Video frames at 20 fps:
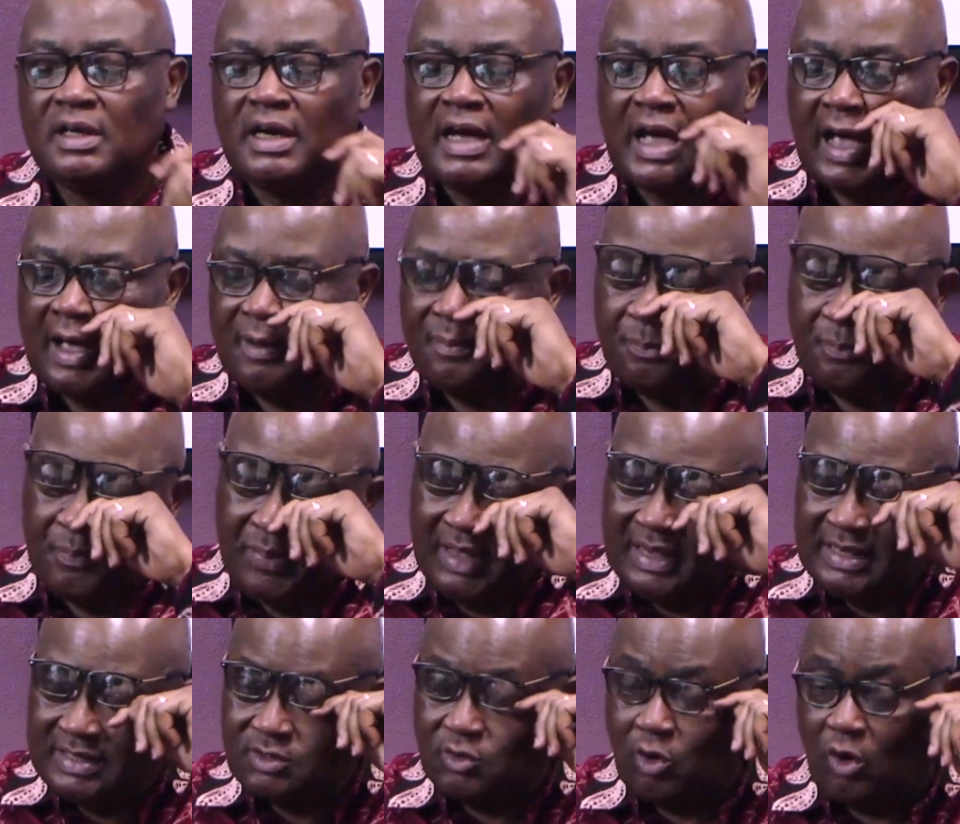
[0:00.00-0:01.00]
And
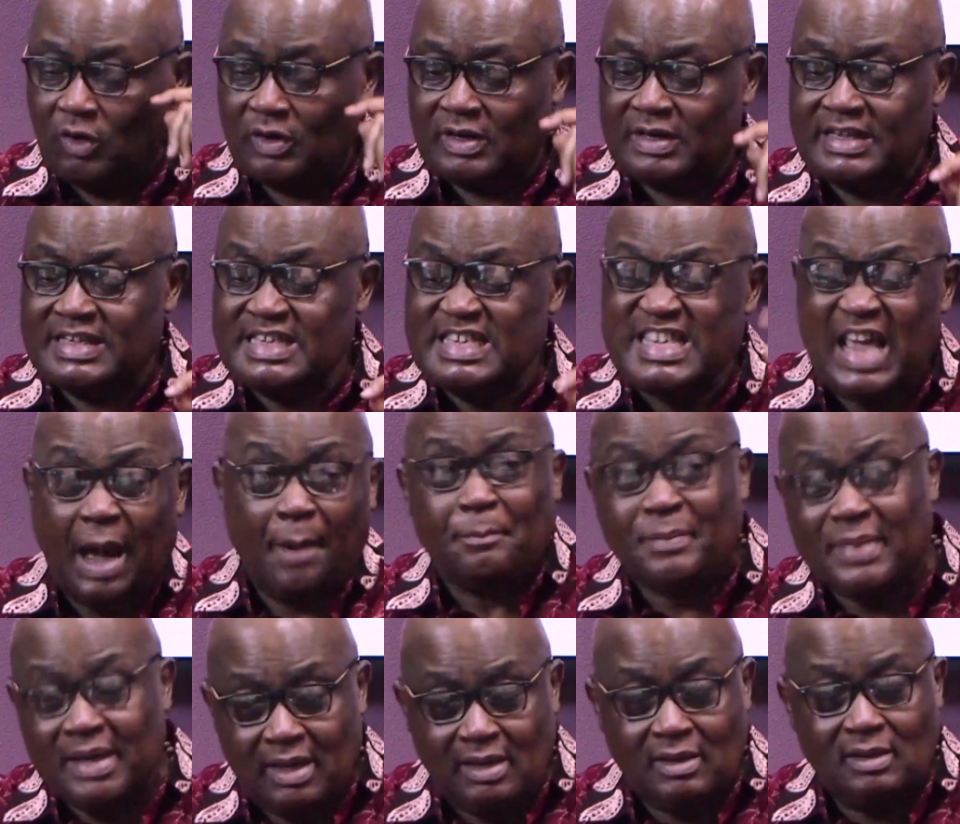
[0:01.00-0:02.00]
based on
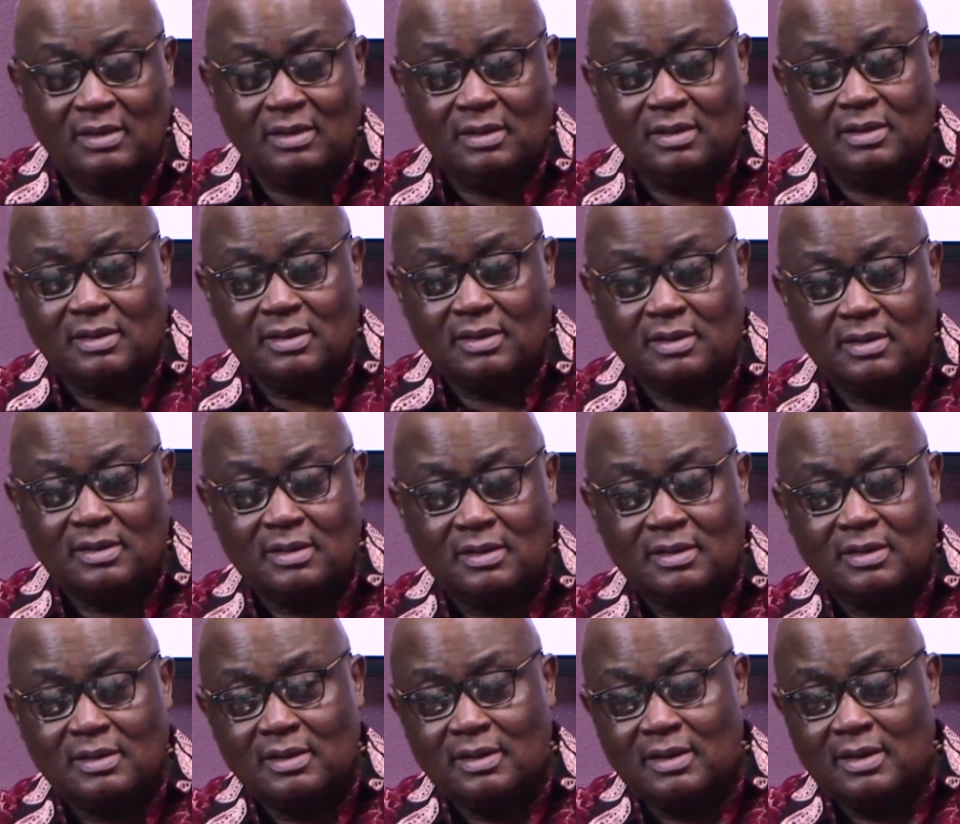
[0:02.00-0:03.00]
Yamin
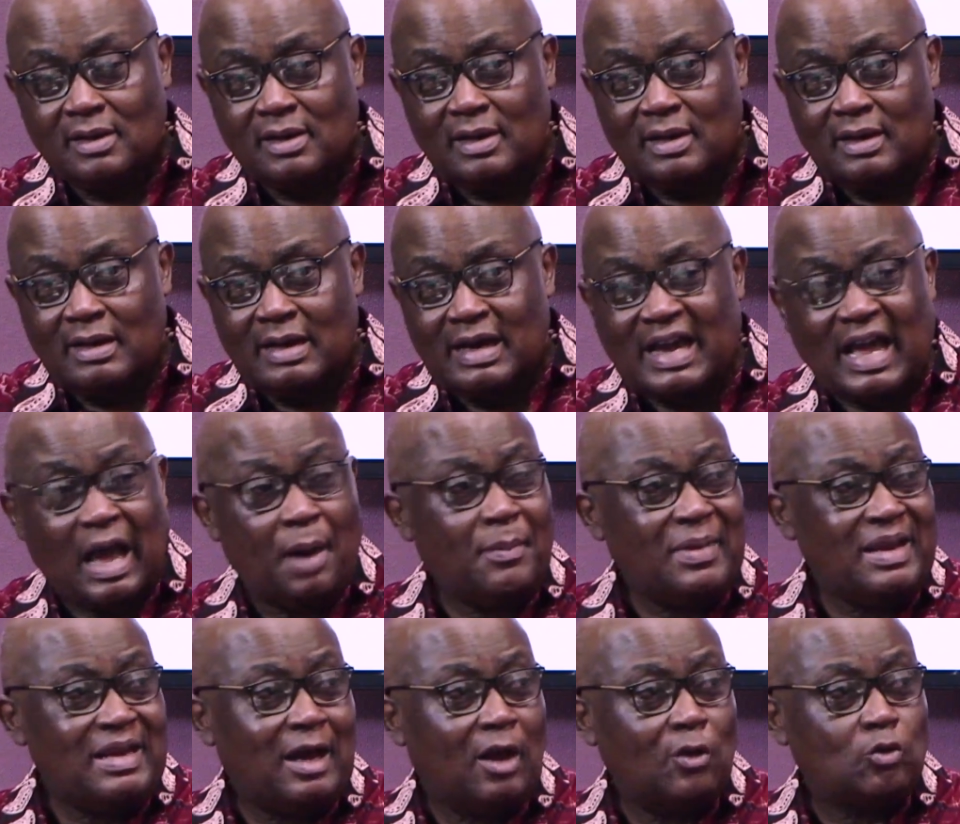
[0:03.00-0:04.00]
coming
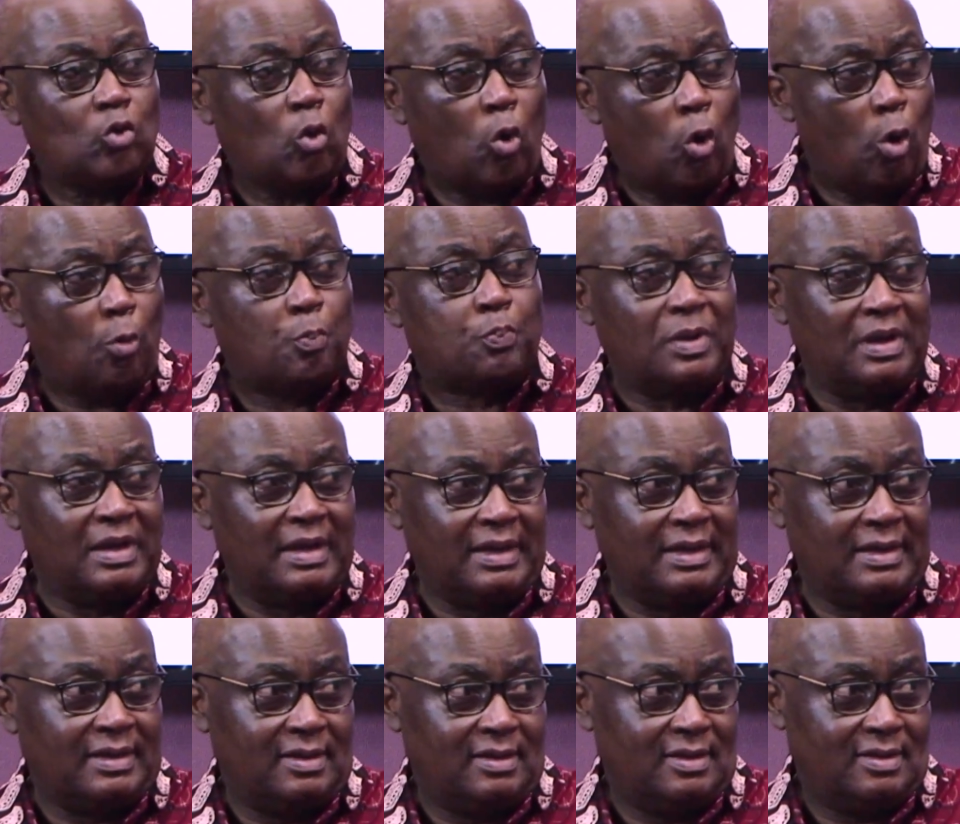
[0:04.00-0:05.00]
out openly,
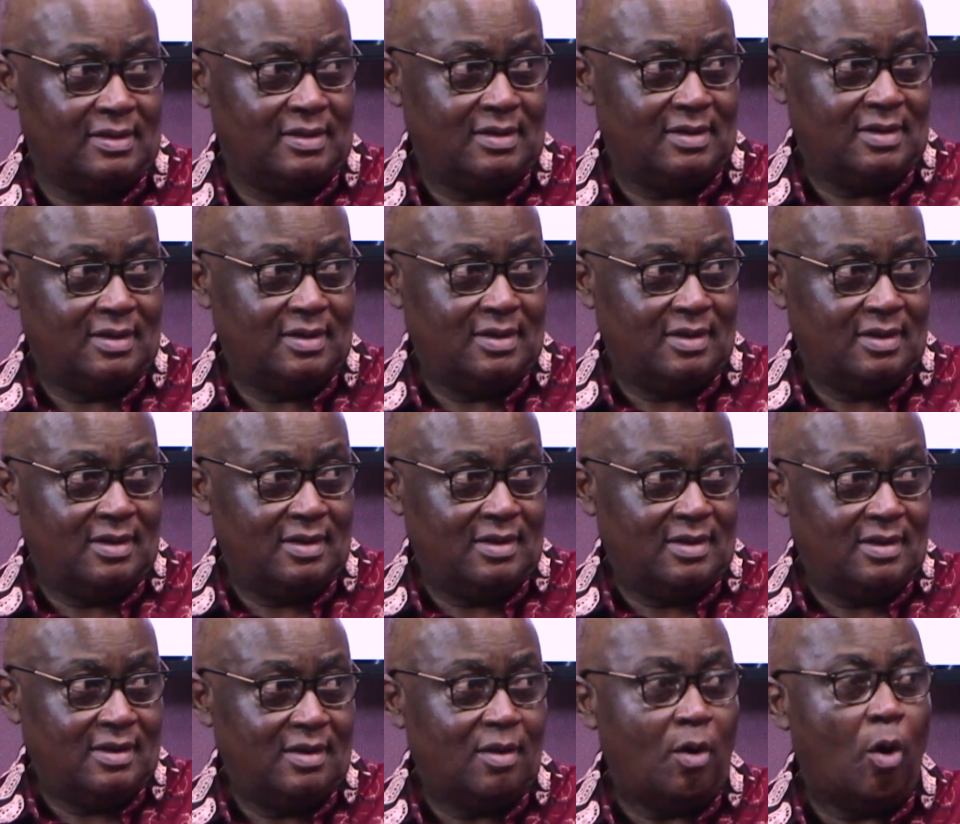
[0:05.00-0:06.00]

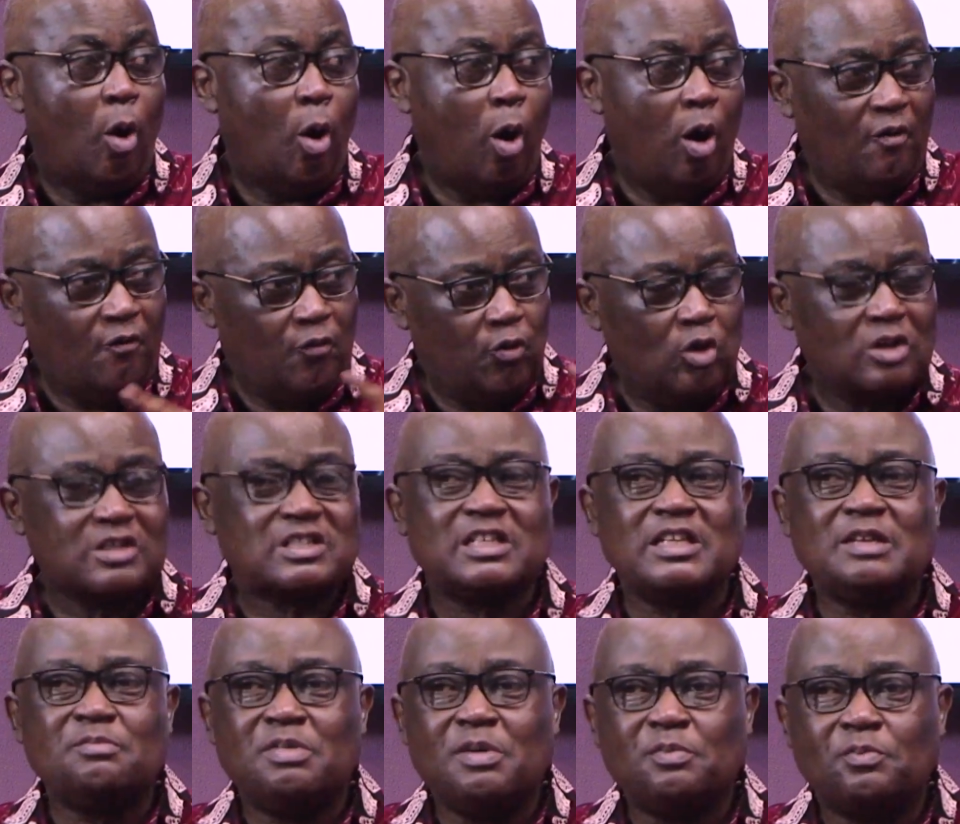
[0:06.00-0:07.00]
obviously
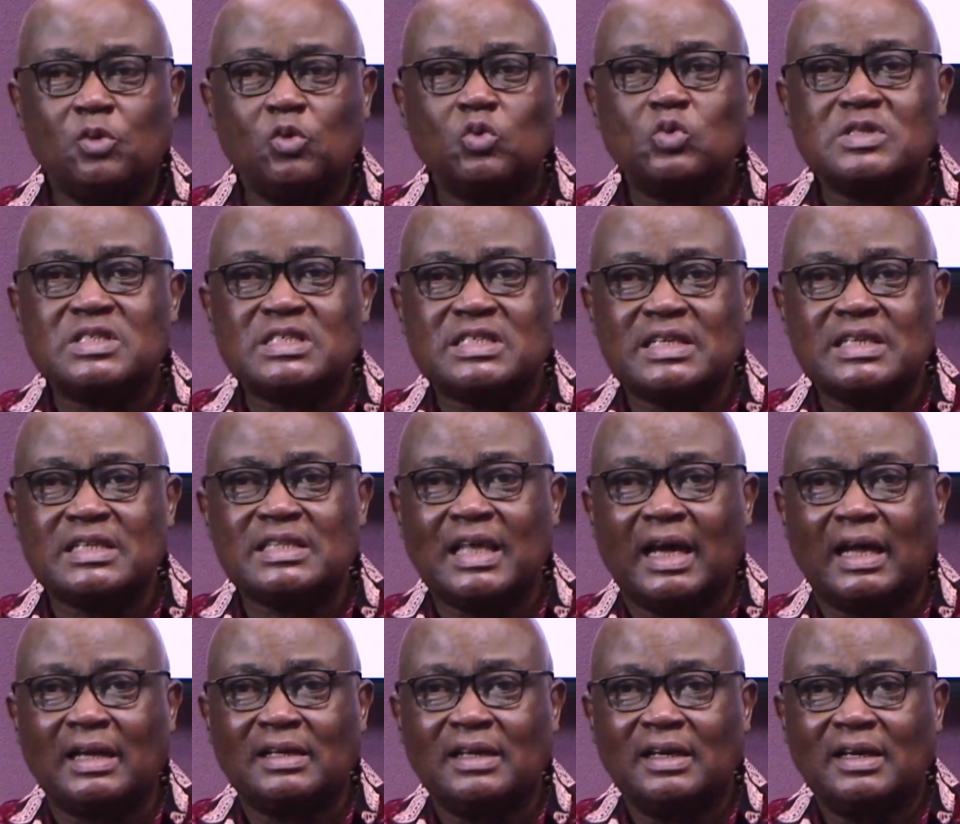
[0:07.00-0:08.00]
people will see
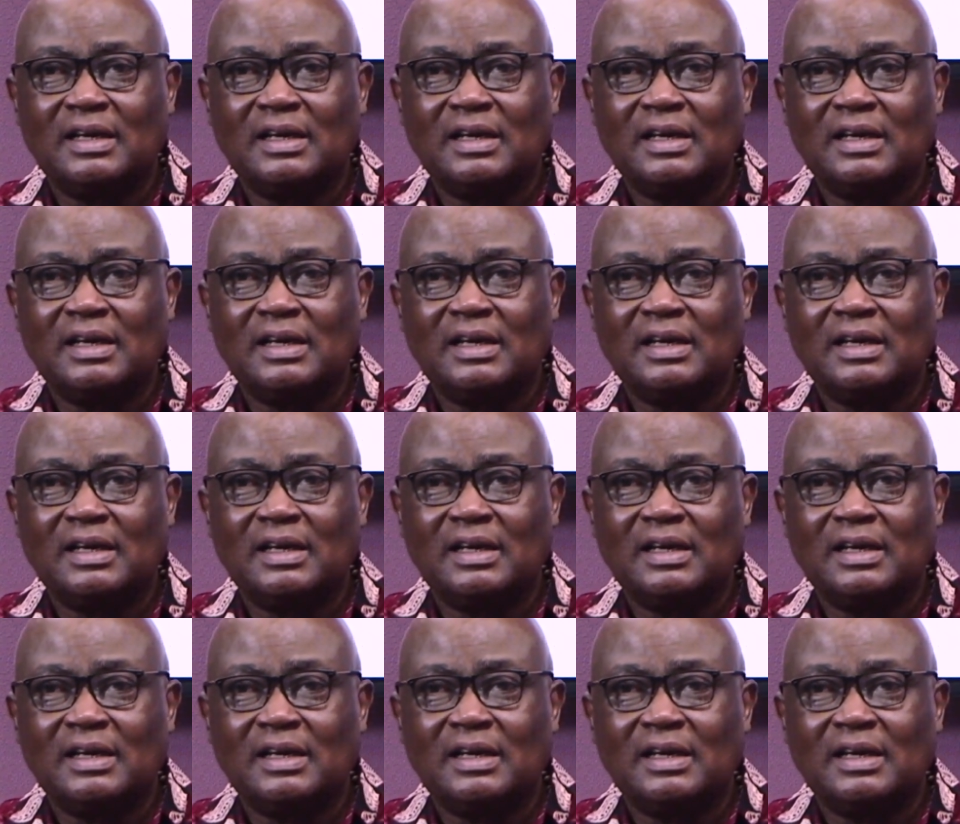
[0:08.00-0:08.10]
that